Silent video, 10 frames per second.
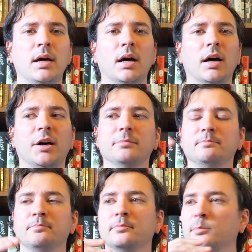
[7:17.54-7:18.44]

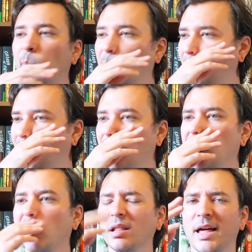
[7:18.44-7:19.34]

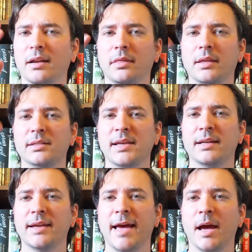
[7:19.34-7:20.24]
A lot of things had
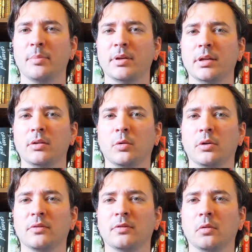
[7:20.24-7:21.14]
to happen in
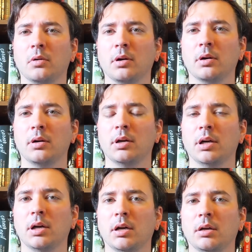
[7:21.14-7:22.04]
order for
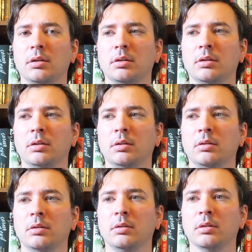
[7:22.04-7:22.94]

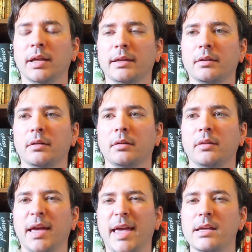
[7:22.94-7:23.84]
like
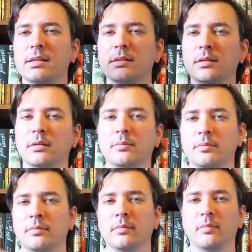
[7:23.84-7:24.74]
the end
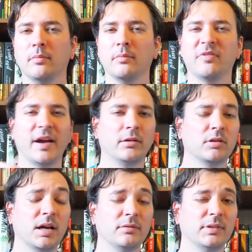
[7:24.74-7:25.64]
final
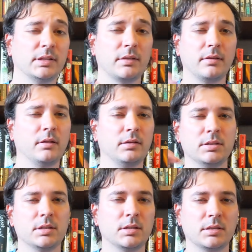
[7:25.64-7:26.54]
conflict thing
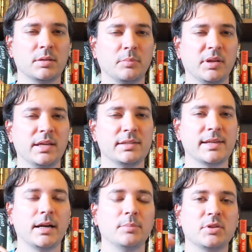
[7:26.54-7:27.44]
to get
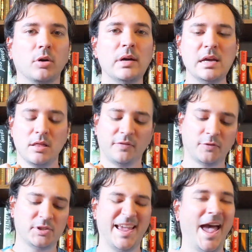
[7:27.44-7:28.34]
set up. So the
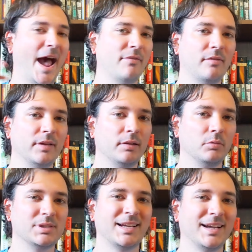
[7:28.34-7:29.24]
first half of it
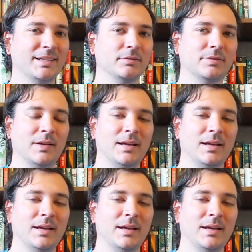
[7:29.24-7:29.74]
was kind of,